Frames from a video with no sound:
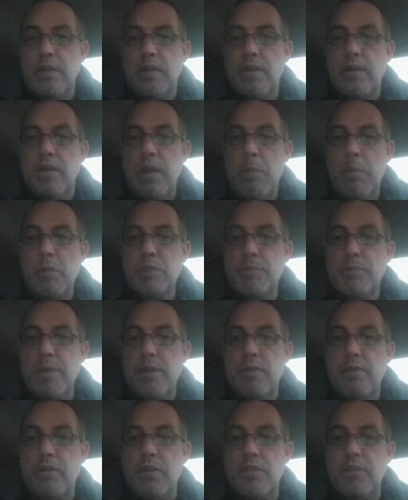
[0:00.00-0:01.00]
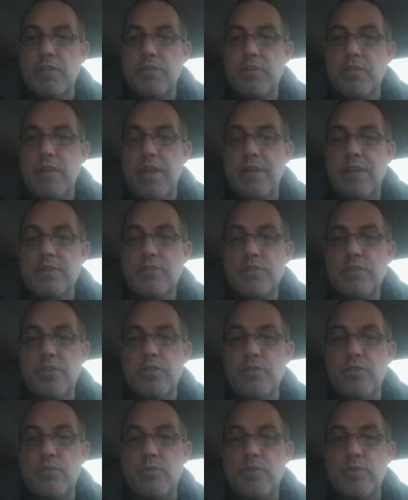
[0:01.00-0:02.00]
How much better are the
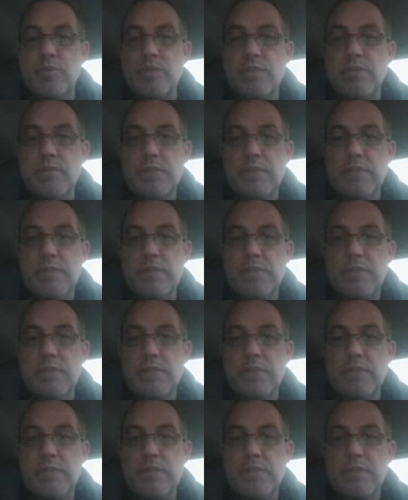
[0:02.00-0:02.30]
X2s?